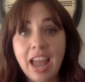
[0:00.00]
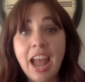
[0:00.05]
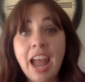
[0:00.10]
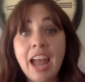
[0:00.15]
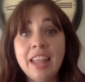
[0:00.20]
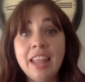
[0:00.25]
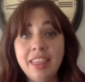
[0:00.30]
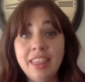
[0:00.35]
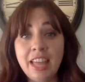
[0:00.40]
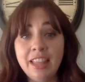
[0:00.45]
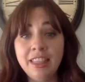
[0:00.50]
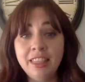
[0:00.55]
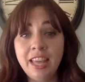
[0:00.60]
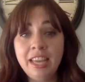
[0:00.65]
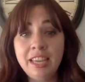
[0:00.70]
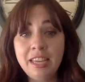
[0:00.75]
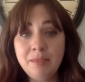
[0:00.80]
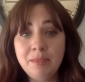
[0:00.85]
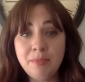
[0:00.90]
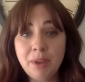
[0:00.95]
And then
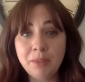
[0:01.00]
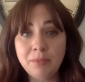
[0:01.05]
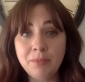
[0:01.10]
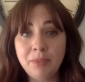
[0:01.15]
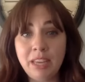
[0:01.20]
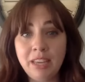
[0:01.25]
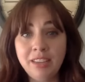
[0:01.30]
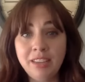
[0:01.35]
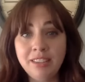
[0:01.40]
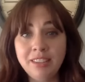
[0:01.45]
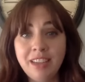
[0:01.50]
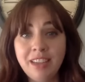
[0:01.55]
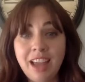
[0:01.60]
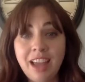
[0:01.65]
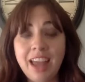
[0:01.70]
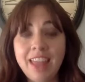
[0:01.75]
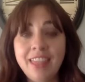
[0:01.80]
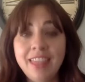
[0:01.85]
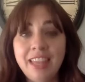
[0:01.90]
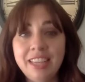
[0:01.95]
they emailed me
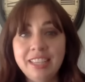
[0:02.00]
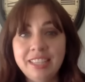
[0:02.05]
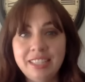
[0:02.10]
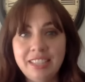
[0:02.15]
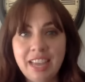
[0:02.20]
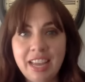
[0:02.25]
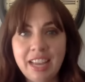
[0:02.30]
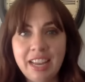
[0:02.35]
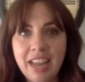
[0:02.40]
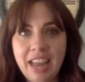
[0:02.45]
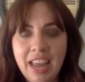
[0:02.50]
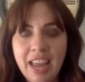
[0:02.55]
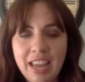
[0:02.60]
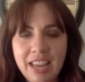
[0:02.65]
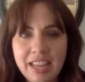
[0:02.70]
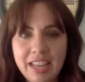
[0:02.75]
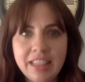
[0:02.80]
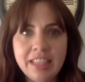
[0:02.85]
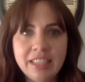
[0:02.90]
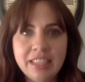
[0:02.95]
and they said,
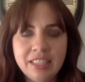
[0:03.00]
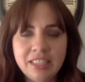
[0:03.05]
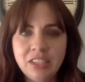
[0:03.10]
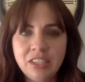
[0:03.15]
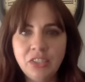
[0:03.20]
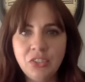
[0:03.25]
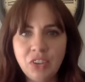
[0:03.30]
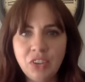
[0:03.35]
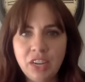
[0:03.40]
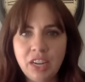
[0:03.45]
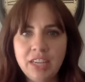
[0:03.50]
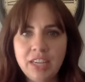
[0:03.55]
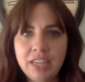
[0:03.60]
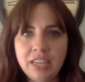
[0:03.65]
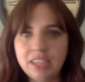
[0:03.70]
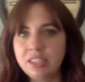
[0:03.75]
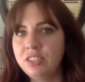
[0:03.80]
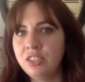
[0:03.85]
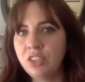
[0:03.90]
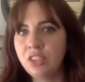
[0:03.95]
hey, this is a great
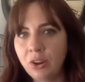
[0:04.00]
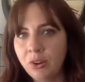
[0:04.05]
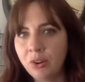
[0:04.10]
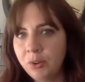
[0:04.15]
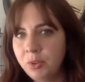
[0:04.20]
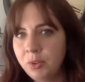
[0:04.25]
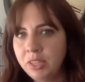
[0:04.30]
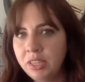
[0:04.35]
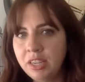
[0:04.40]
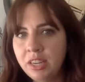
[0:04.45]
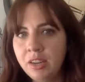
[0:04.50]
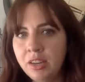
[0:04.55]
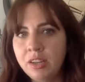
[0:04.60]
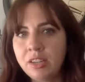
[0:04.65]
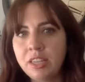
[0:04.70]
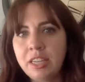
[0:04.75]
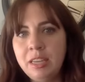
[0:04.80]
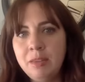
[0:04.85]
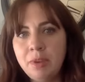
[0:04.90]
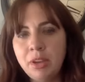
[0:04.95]
idea. Sorry we didn't
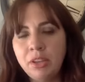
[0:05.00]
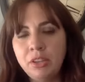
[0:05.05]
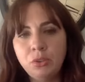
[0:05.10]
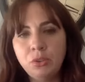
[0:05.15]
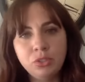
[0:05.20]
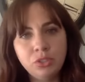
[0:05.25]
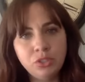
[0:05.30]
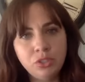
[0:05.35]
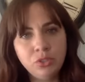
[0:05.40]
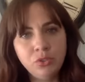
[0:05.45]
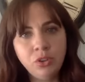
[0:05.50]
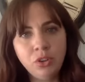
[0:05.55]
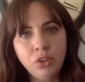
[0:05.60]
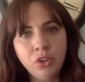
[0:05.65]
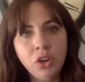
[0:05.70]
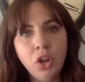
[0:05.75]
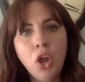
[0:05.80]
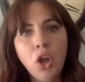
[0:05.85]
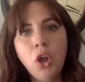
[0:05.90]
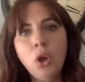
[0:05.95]
email you
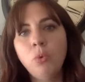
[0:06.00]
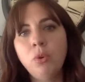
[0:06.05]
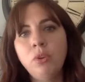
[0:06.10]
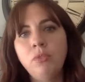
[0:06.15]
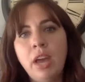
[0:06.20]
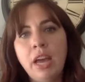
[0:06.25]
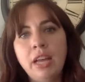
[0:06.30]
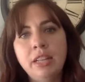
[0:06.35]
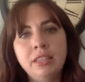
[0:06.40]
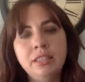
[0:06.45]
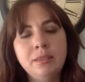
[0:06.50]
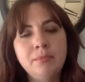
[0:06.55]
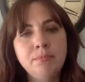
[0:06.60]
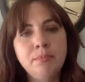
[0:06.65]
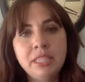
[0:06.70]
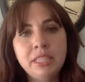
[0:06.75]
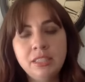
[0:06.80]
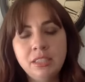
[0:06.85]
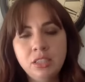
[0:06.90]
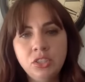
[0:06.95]
sooner. We've had some
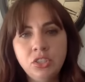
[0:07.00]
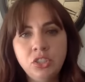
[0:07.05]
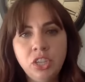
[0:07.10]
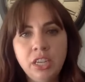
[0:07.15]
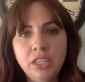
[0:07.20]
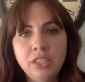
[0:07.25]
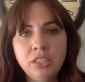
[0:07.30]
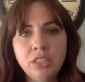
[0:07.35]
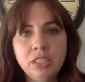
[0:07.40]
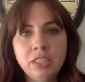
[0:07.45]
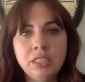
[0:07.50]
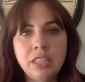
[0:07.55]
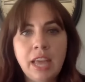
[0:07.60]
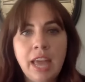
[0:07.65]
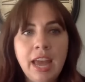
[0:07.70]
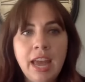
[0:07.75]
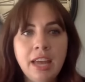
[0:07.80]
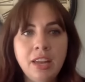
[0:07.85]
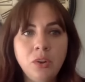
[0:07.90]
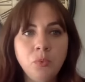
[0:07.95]
business changes
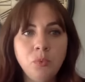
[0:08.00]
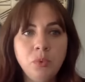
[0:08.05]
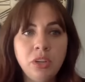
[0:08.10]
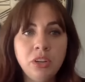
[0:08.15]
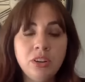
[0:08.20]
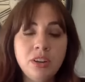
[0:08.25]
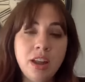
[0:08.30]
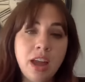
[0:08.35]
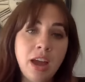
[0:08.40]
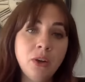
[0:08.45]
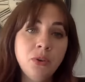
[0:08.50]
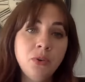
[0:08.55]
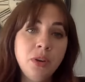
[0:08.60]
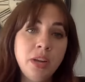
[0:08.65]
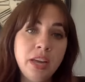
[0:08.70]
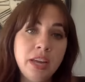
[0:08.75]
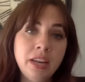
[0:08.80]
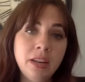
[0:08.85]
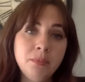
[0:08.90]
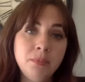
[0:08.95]
and we are now
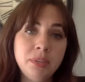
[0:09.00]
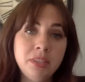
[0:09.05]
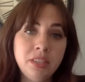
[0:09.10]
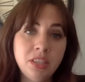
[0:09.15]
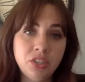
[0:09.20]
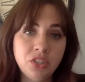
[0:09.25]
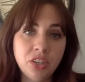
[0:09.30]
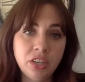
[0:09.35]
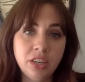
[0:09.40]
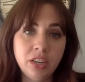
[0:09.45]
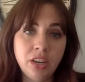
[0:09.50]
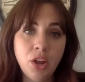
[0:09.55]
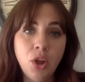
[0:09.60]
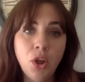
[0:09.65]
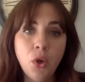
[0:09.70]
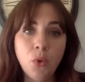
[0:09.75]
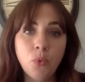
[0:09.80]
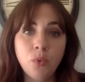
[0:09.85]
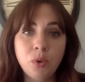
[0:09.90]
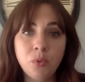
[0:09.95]
in a position
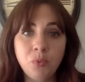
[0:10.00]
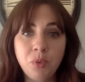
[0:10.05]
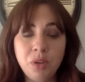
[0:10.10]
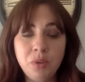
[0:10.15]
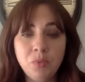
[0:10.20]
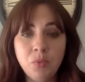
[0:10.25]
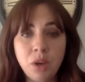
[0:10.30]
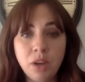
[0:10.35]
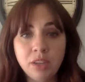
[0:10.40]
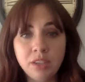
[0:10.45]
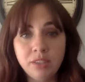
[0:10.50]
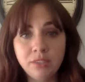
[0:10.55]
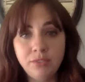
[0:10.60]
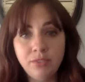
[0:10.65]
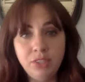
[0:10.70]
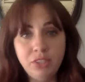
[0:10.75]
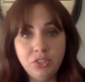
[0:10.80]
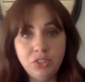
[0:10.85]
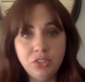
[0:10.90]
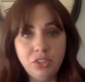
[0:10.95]
where we want to
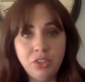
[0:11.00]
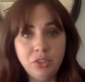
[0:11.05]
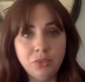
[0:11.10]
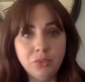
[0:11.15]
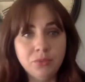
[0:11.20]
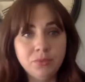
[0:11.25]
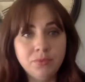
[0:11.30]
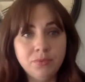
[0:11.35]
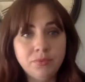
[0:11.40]
feature you.